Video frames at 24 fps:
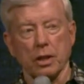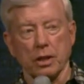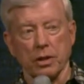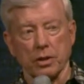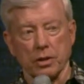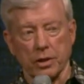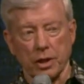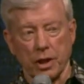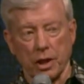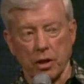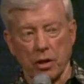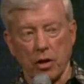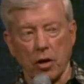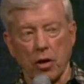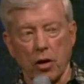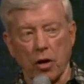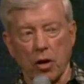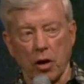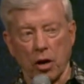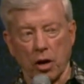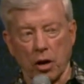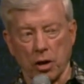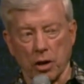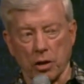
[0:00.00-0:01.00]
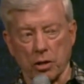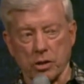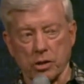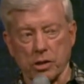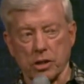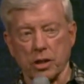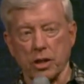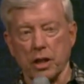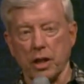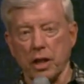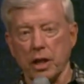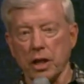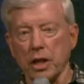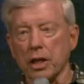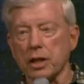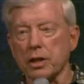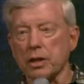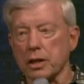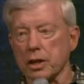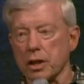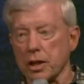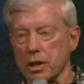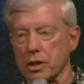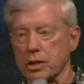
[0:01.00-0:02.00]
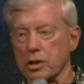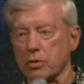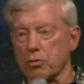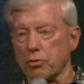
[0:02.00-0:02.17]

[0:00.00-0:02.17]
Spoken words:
their hearts in this